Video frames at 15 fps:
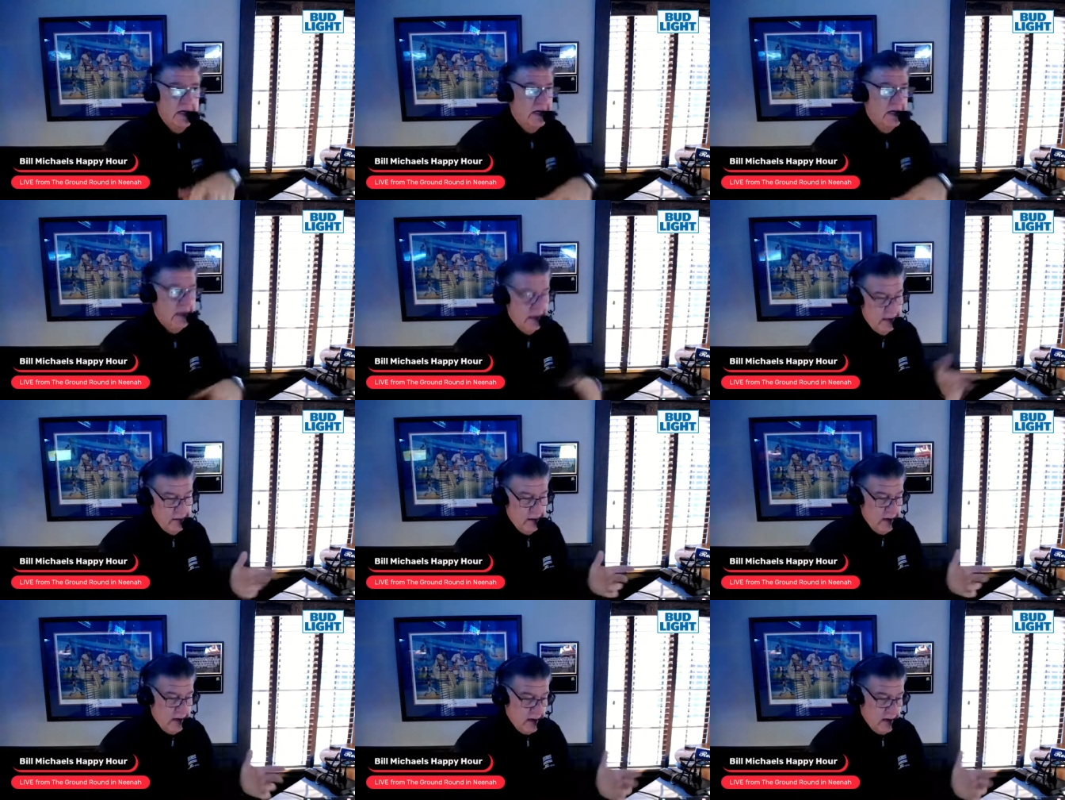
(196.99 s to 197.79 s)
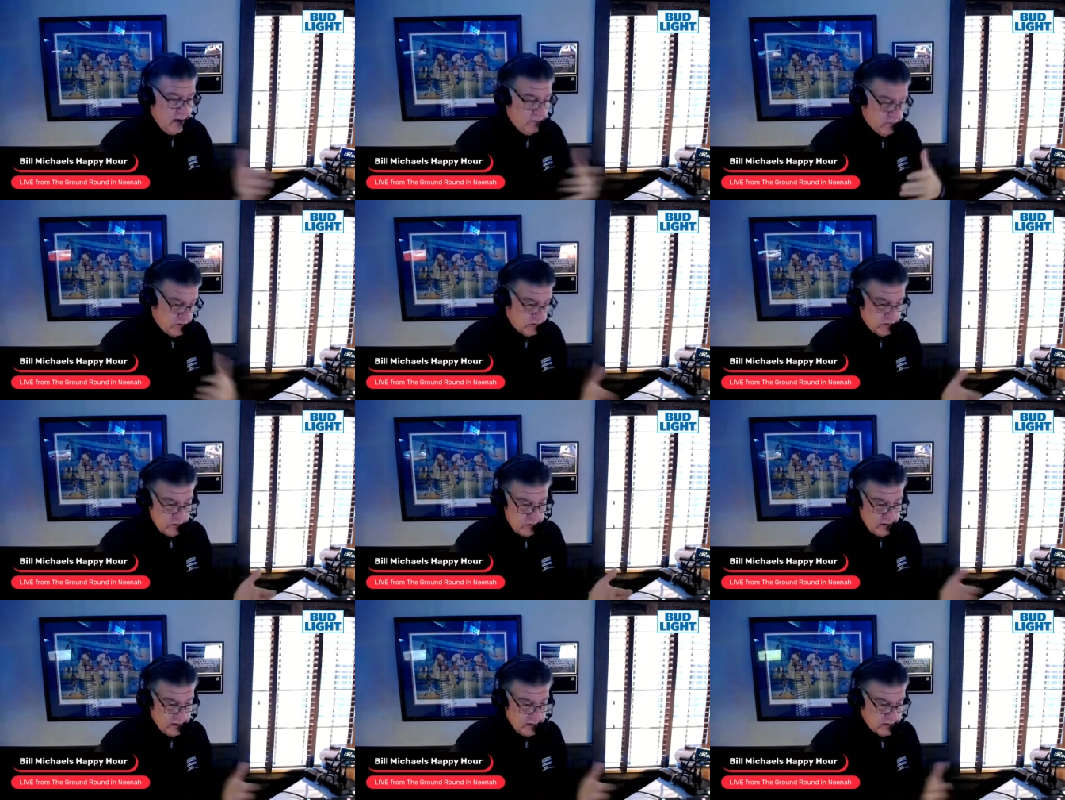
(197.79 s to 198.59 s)
And again, if you're just
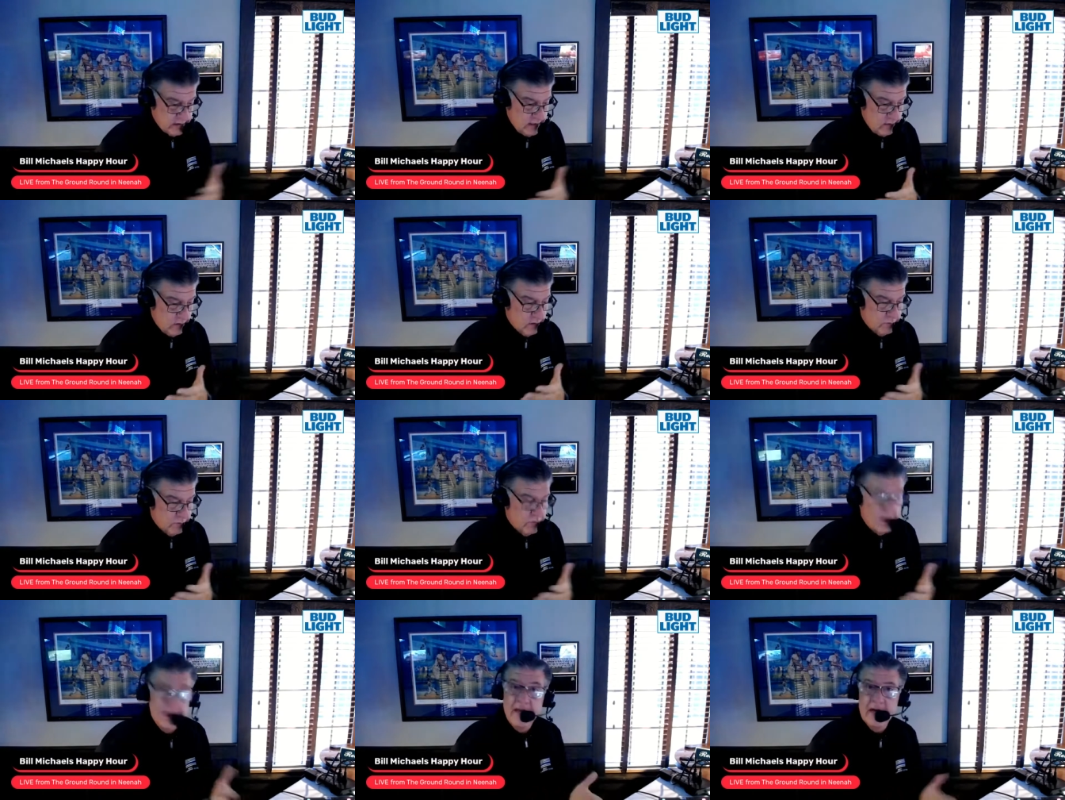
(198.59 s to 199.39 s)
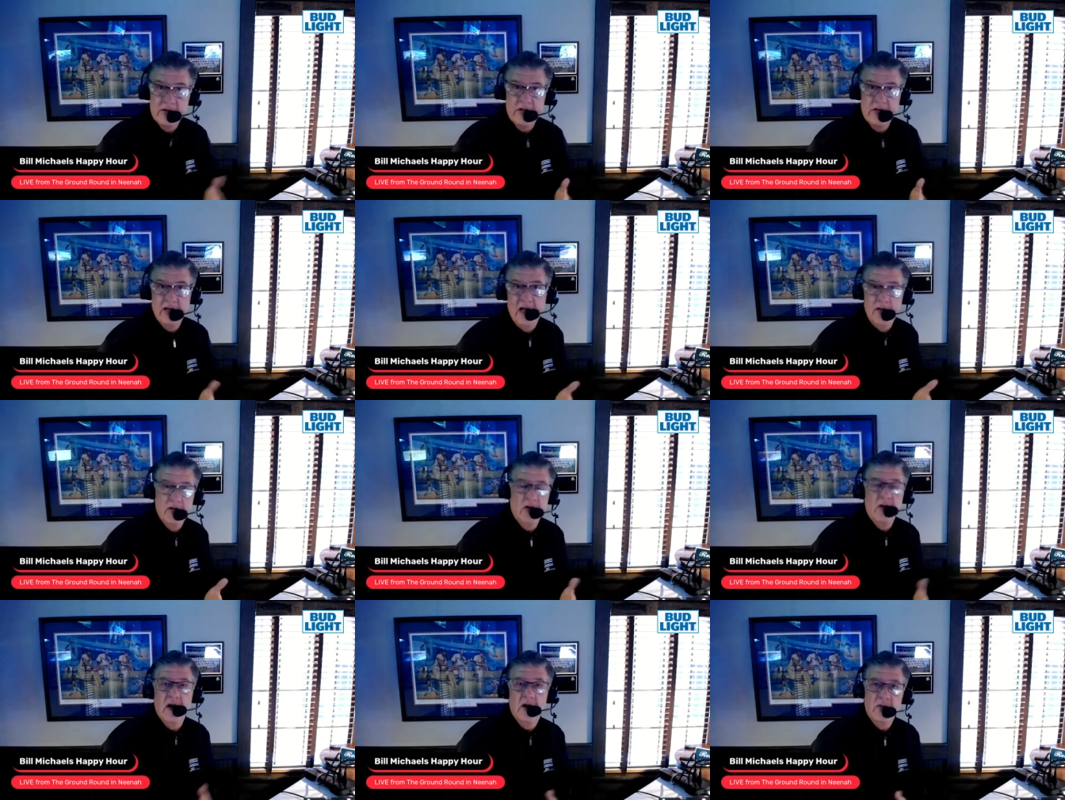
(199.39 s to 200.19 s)
tuning us in, we are broadcasting live
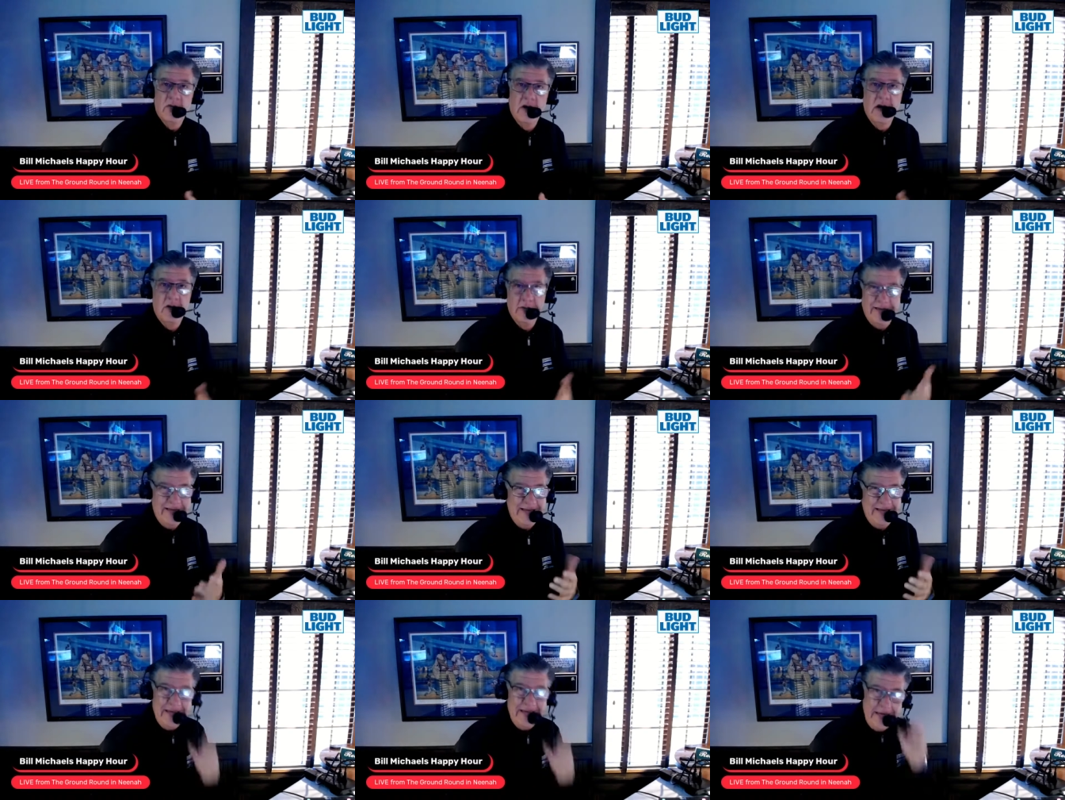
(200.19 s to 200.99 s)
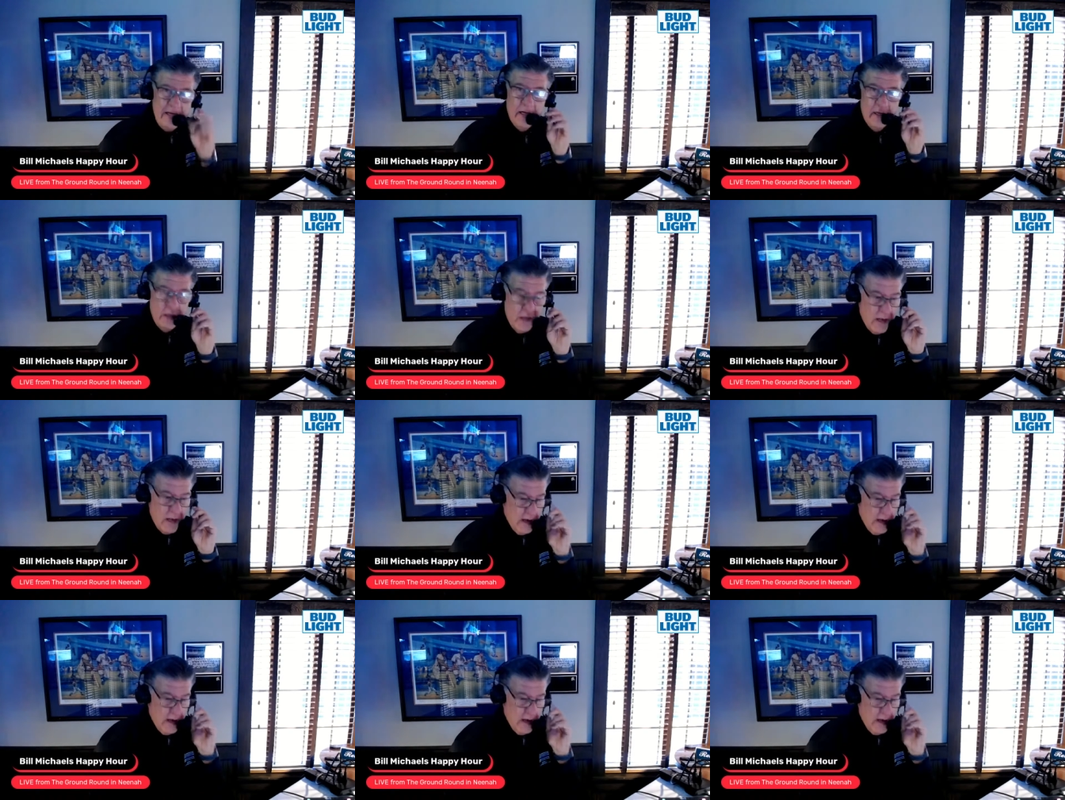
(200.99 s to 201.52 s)
at the Ground Round in Neenah,